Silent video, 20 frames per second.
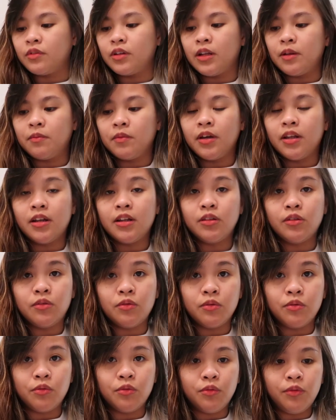what i'm gonna
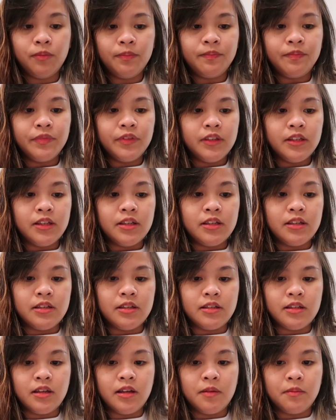do
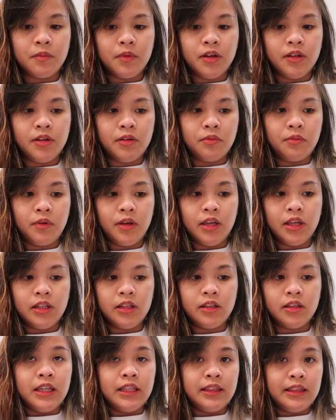is I'm gonna wait
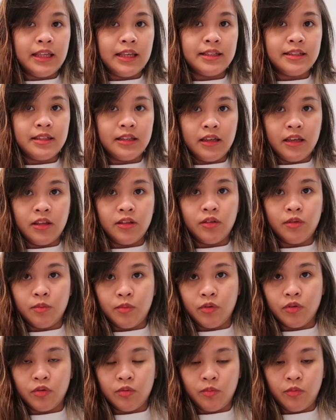and test again
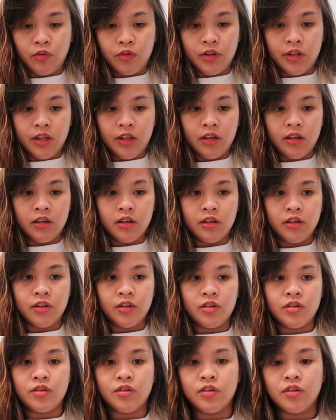tomorrow morning
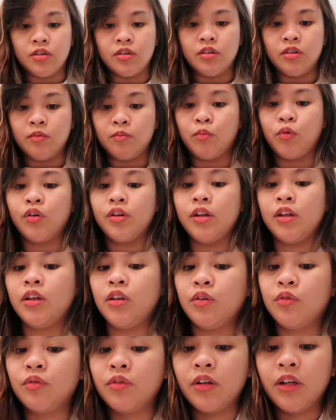because
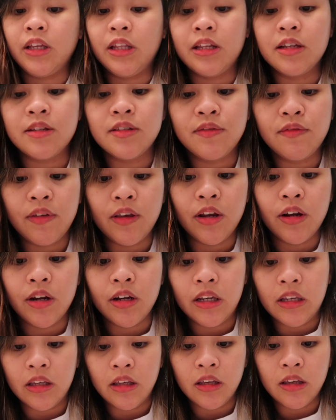morning urine is
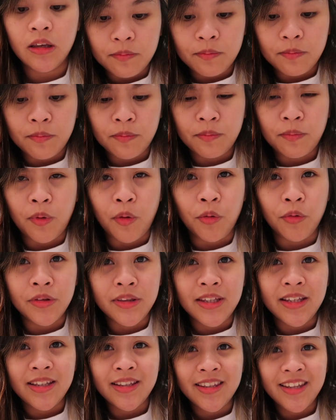very
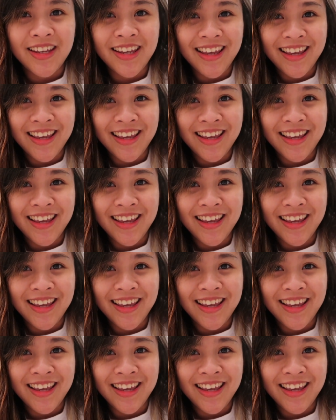potent I